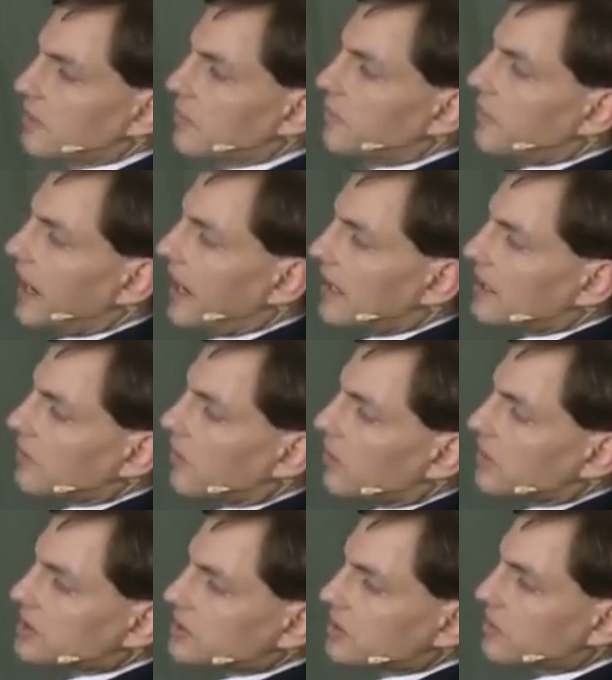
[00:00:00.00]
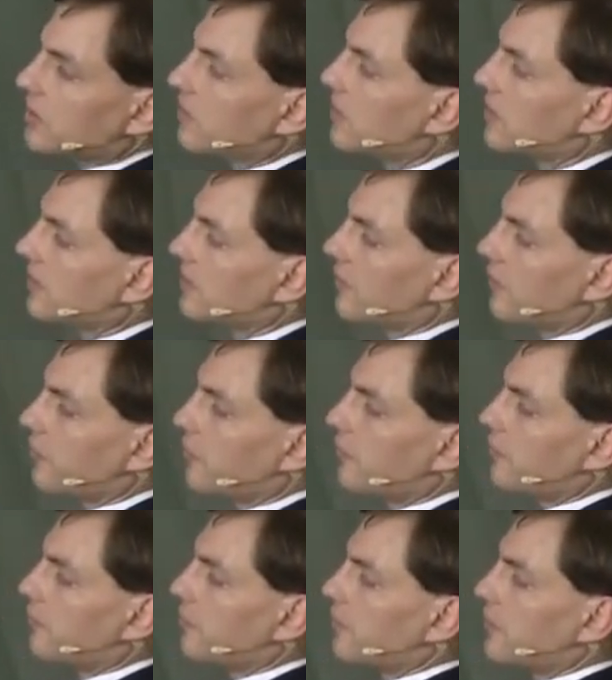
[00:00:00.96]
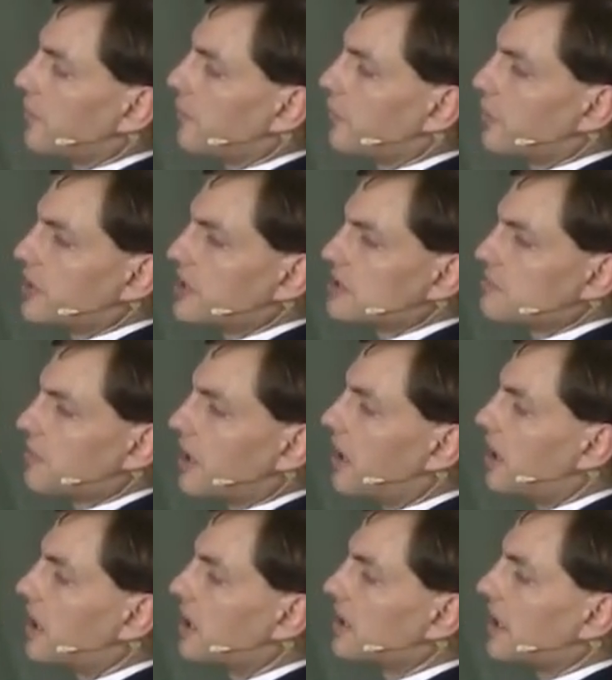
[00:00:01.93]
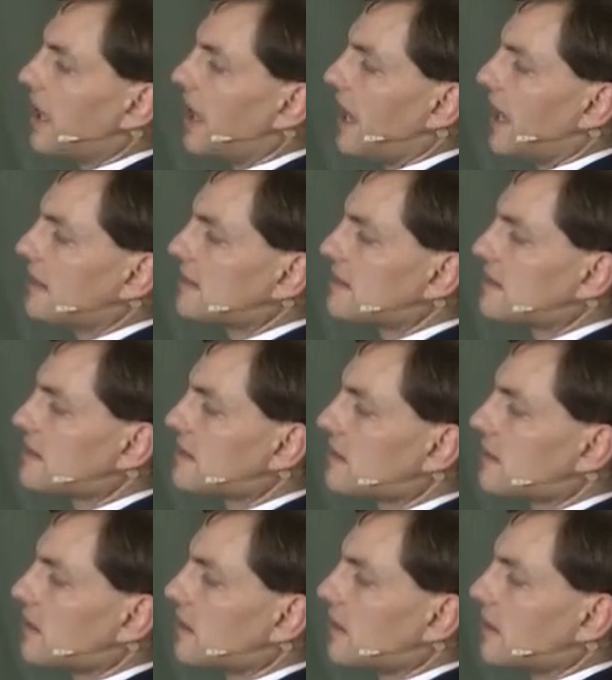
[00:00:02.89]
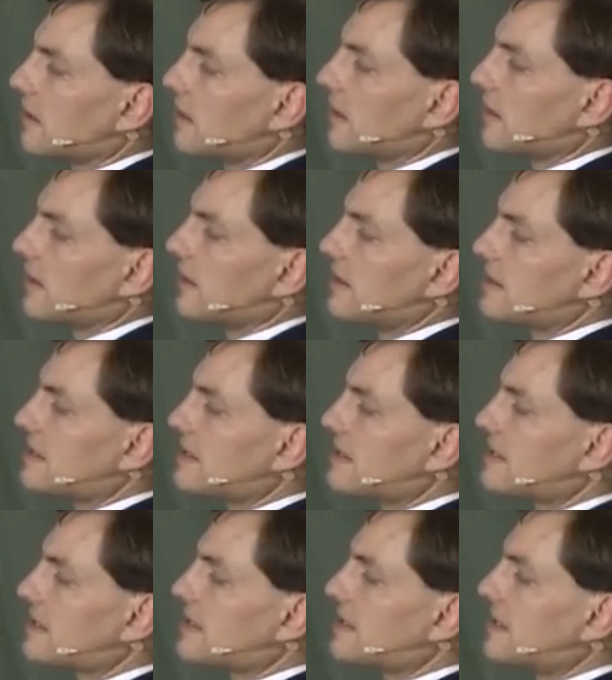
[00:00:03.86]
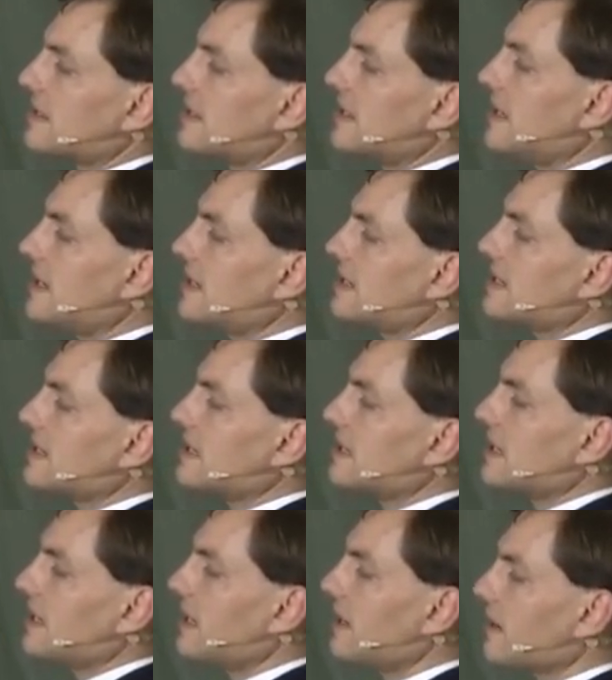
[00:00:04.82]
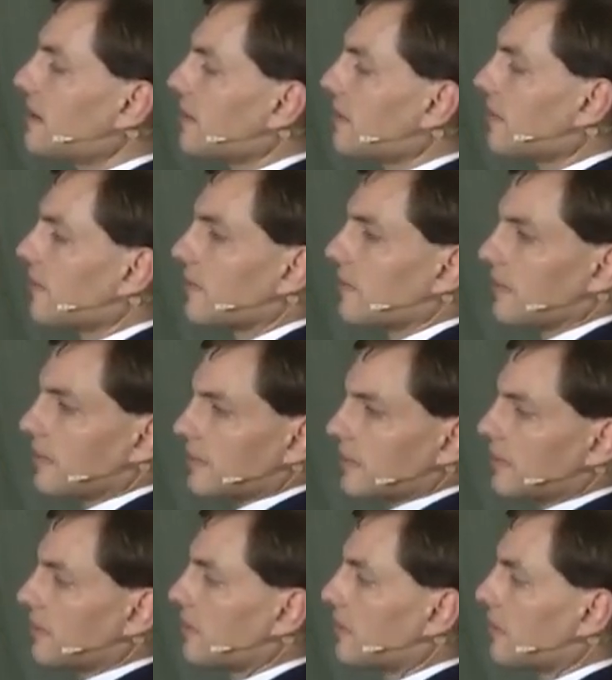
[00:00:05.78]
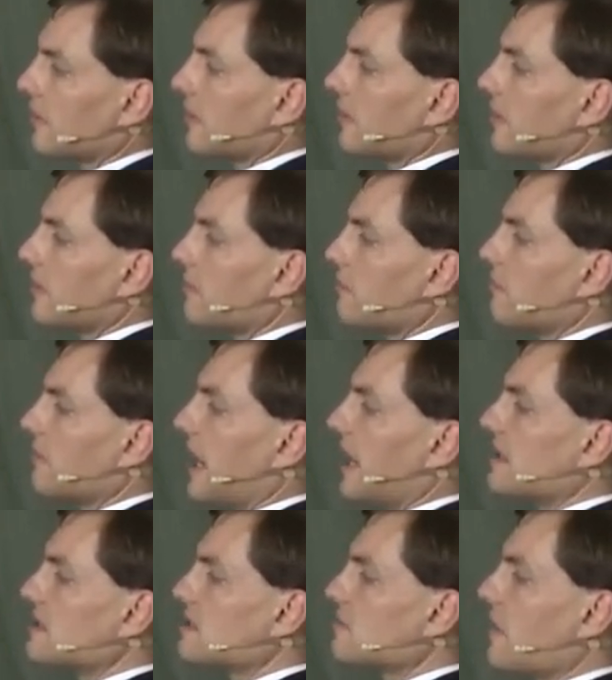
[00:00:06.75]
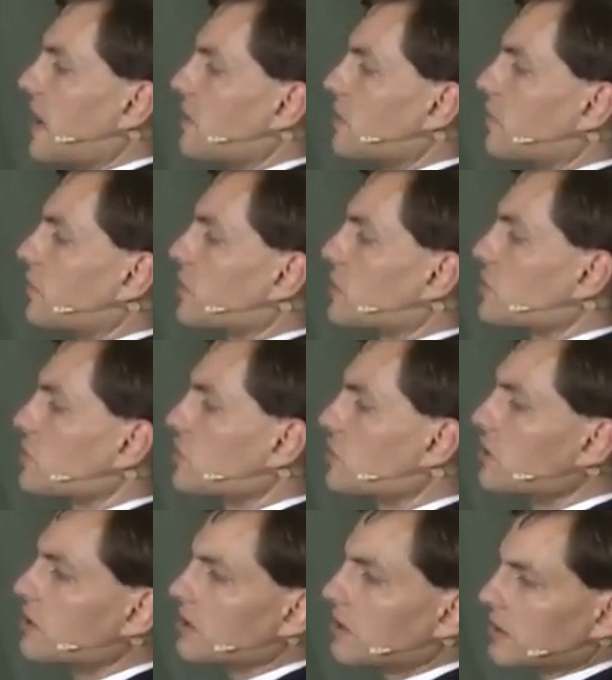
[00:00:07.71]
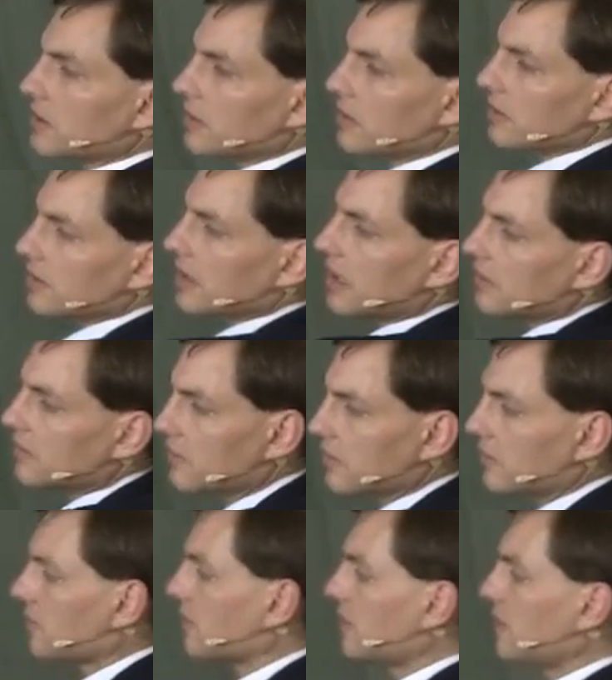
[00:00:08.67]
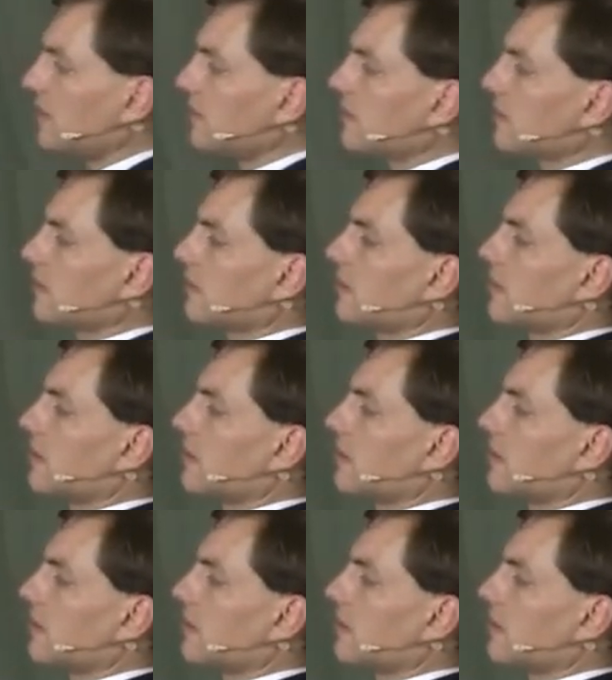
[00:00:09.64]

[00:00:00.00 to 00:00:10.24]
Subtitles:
write also the first part as this is dt minus 1 over 2. That's this.